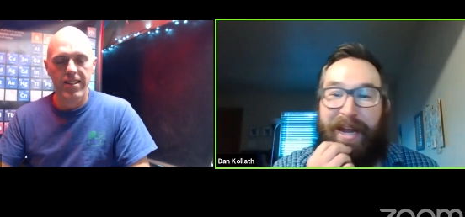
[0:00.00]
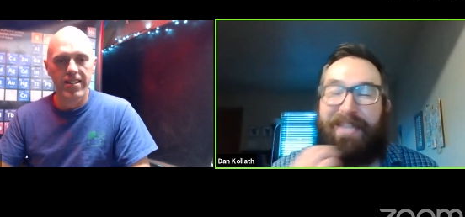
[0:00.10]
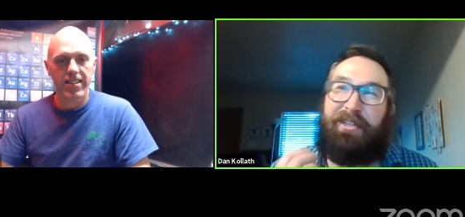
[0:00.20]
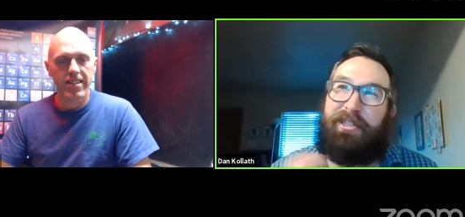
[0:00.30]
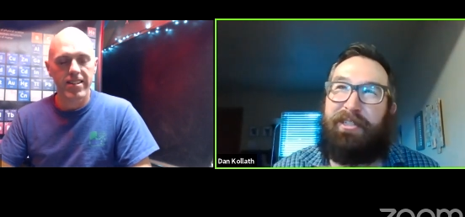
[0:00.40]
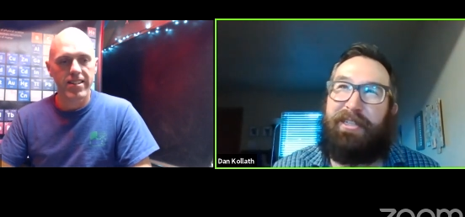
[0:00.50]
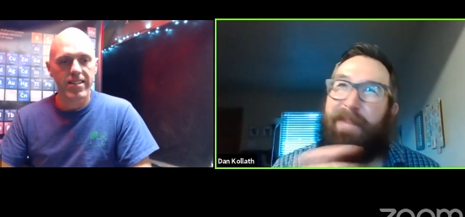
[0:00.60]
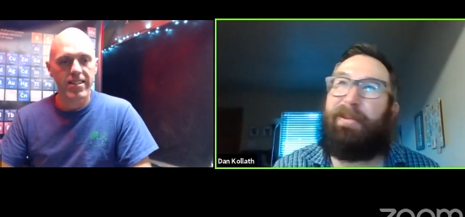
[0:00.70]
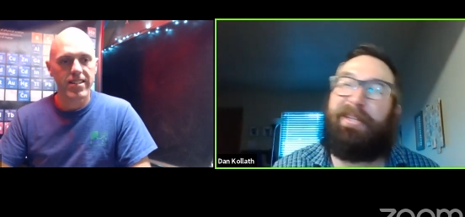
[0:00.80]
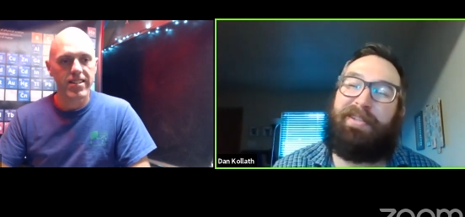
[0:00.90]
Speaker 1: guess let's just
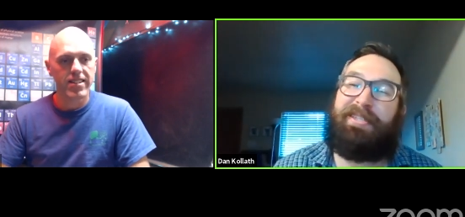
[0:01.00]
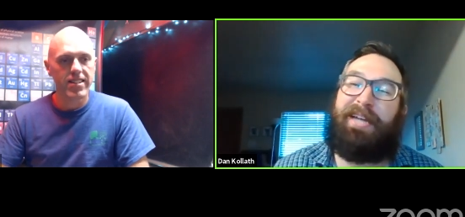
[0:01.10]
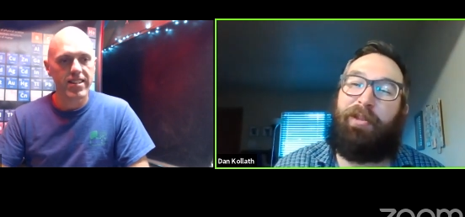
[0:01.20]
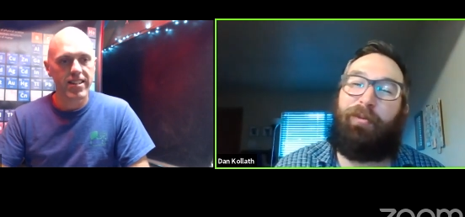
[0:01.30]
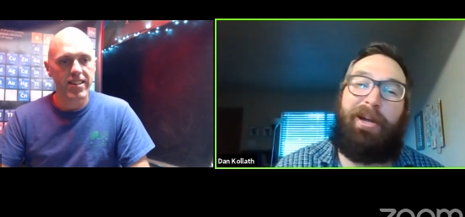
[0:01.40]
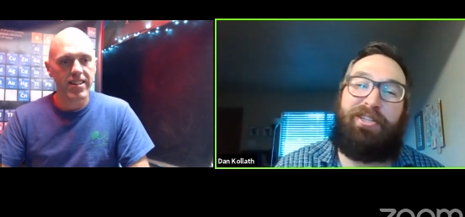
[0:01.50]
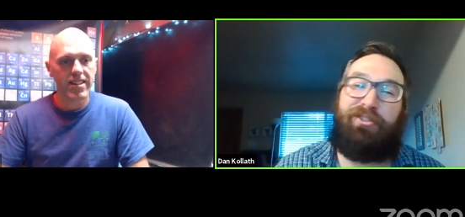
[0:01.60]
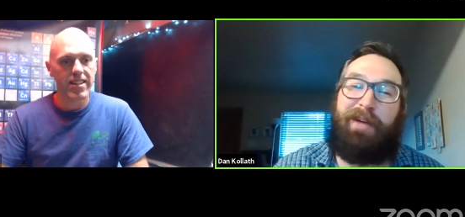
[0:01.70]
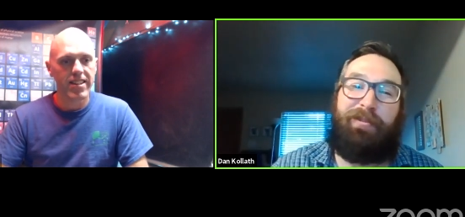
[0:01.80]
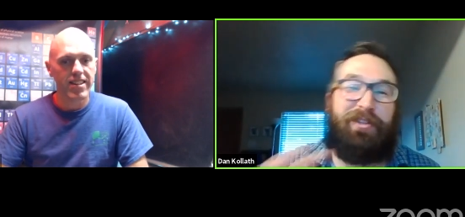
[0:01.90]
keep it to the
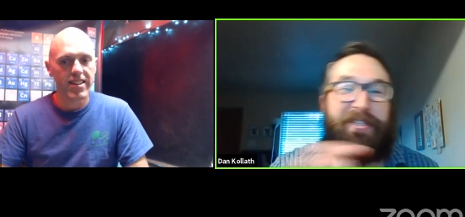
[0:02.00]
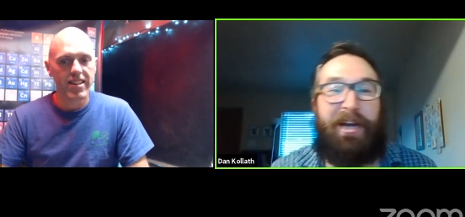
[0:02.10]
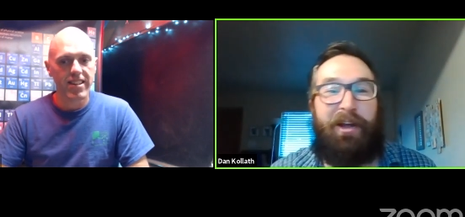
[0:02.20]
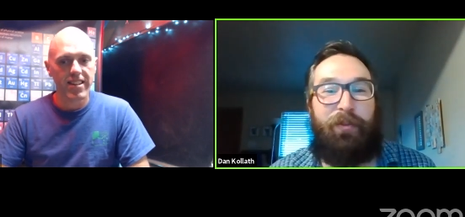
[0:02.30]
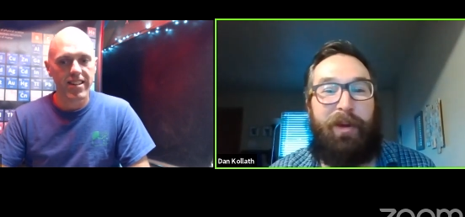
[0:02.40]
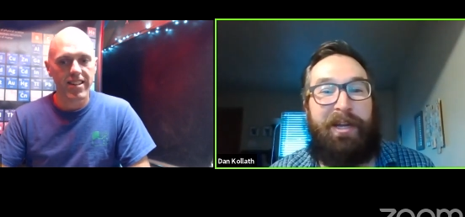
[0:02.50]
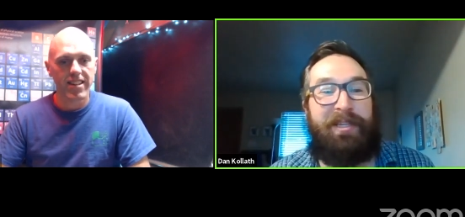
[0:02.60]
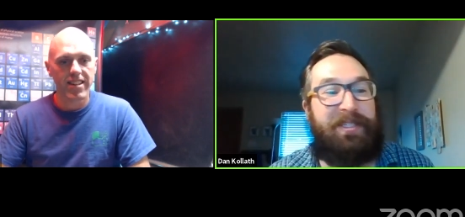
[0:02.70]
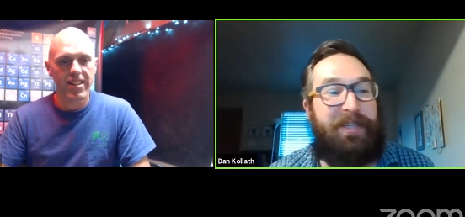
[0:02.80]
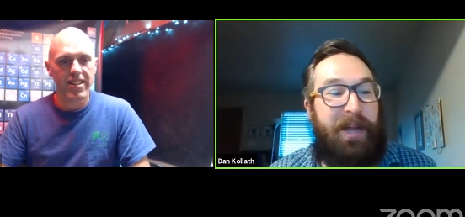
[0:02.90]
Southwest, travel the
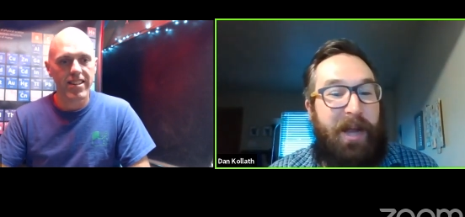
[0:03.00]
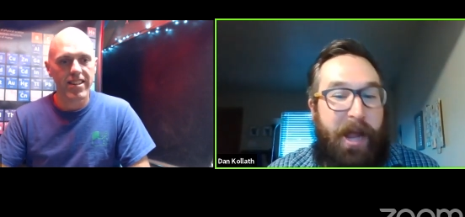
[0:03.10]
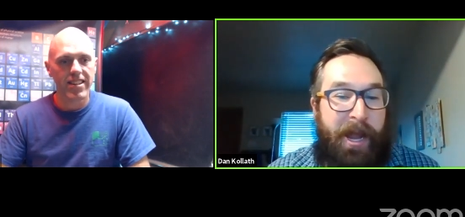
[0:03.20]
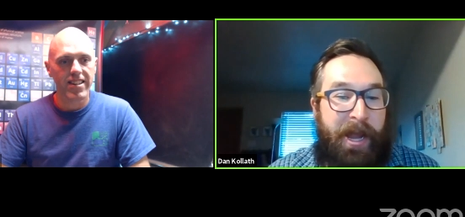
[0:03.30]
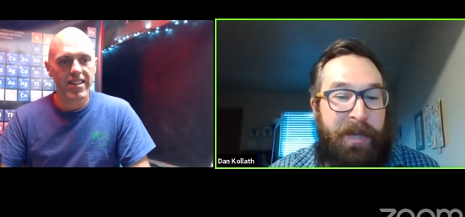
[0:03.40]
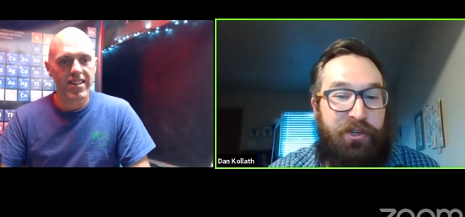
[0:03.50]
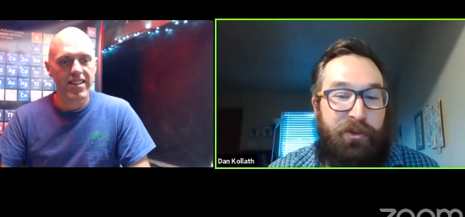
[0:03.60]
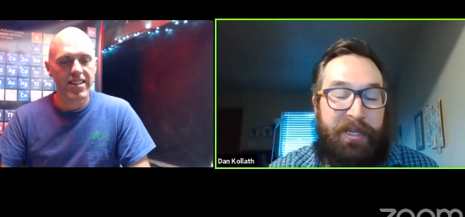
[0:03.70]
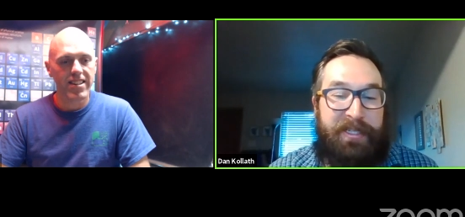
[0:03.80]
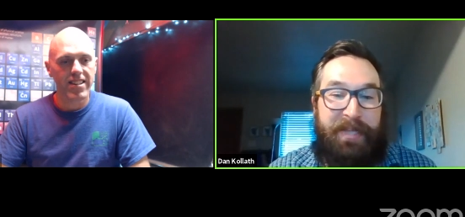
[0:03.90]
Southwest and
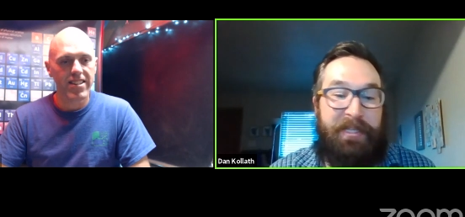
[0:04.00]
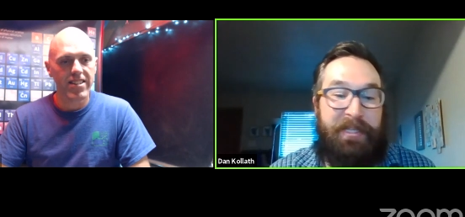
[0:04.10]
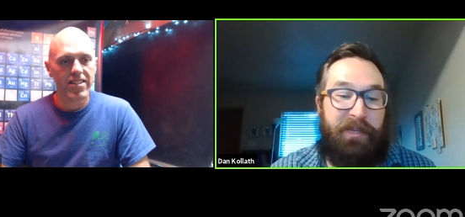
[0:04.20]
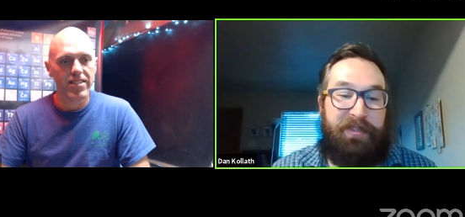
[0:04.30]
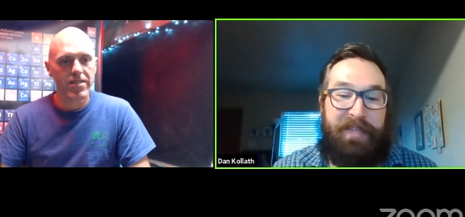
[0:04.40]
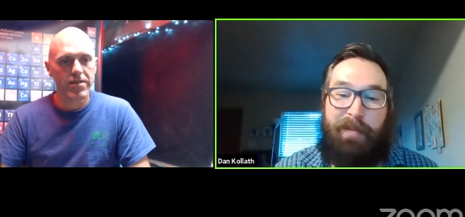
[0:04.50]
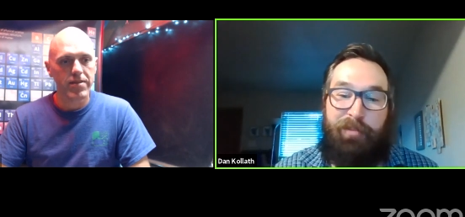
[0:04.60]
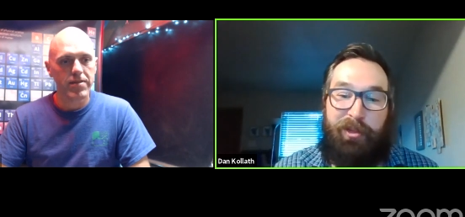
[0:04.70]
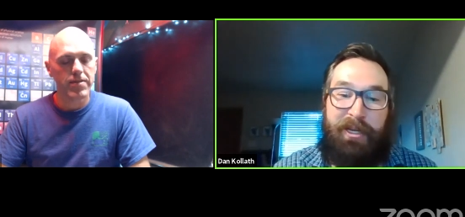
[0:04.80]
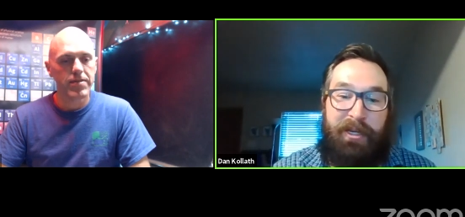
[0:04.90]
do extensive
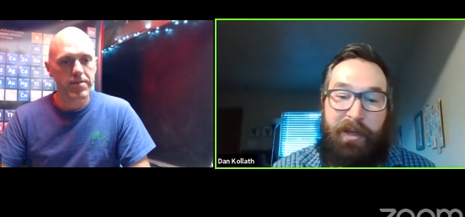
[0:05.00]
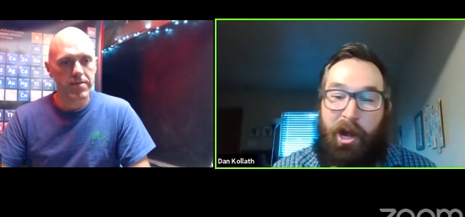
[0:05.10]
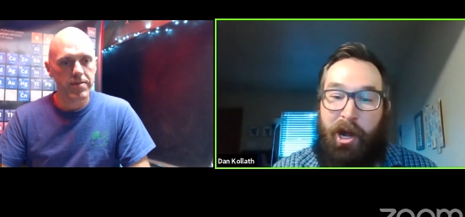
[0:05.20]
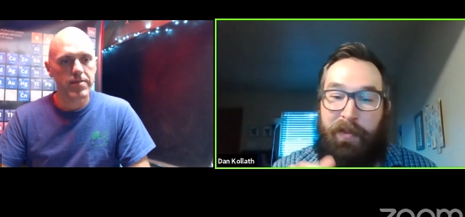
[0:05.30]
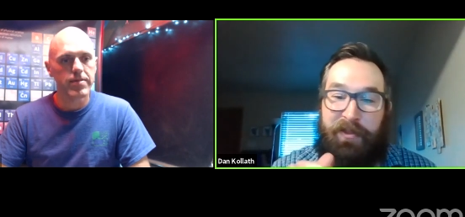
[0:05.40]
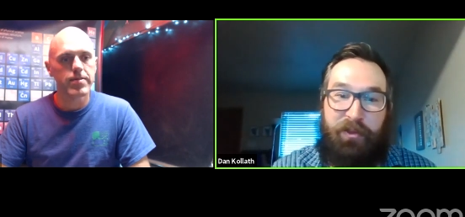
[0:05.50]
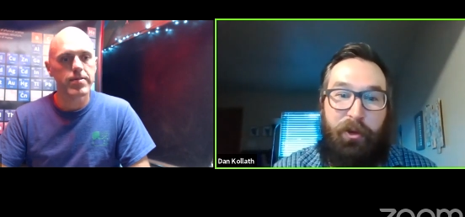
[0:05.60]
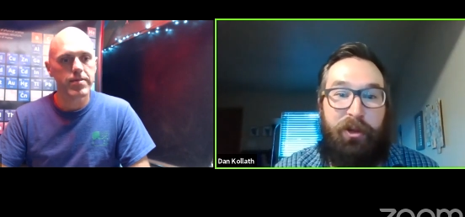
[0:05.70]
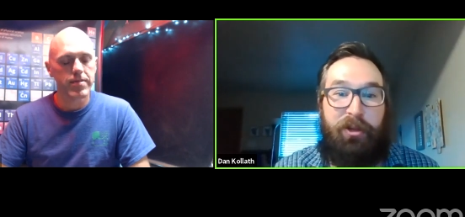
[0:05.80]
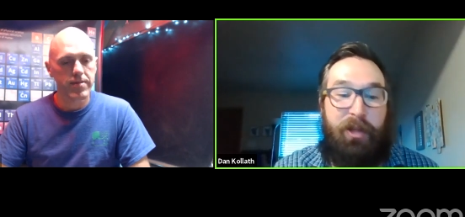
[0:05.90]
sampling on the
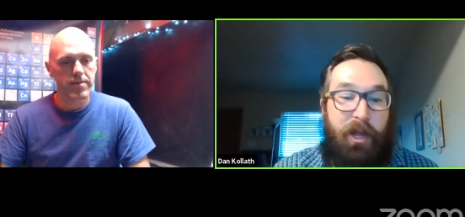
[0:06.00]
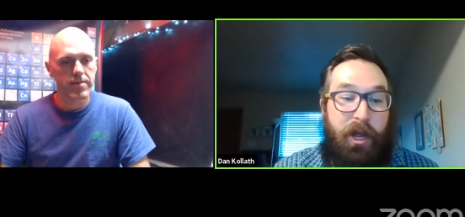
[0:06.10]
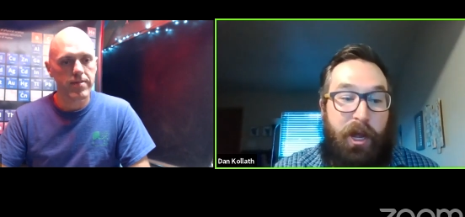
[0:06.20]
soil,